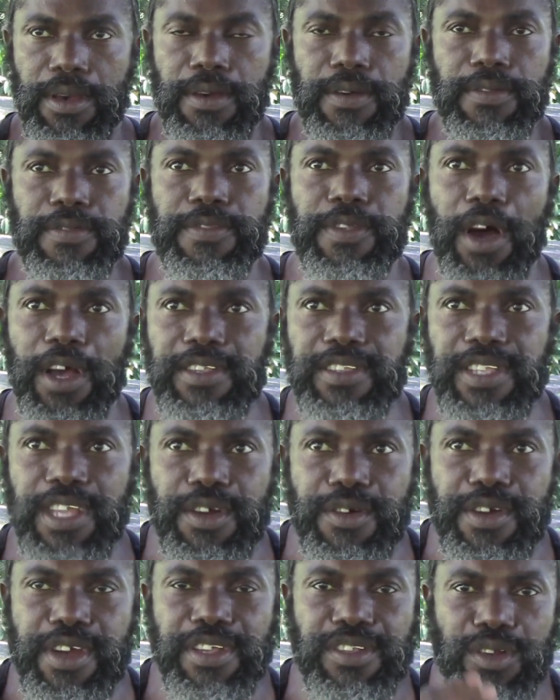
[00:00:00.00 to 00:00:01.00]
That's the
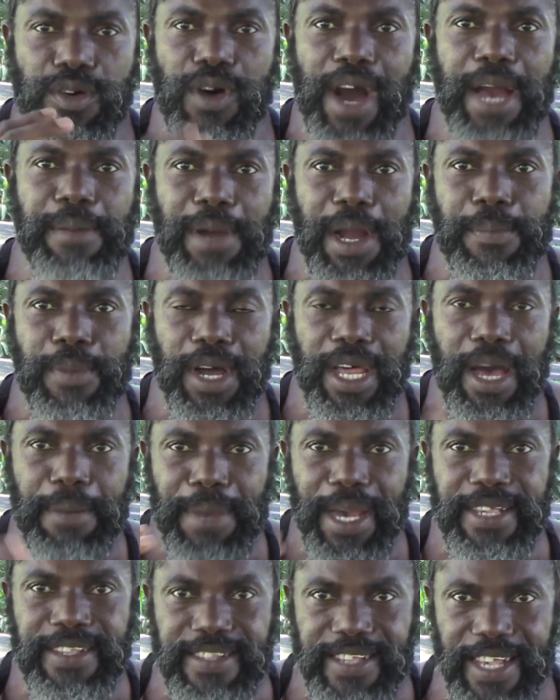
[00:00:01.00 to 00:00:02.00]
reason why, my brothers and
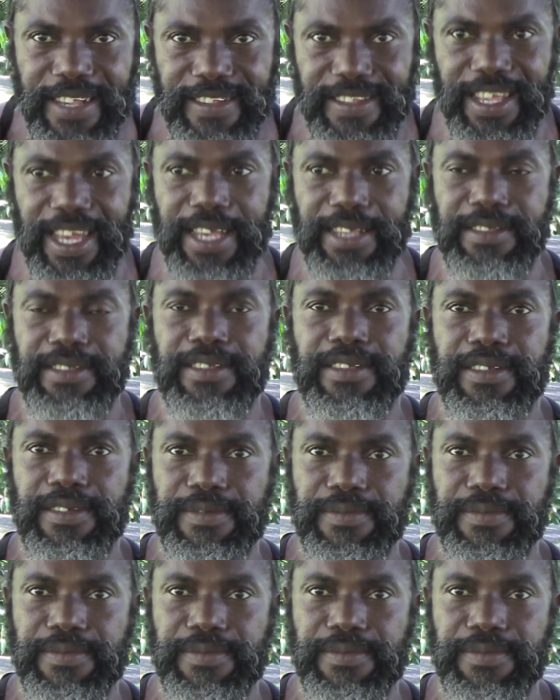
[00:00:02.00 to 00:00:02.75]
my sisters,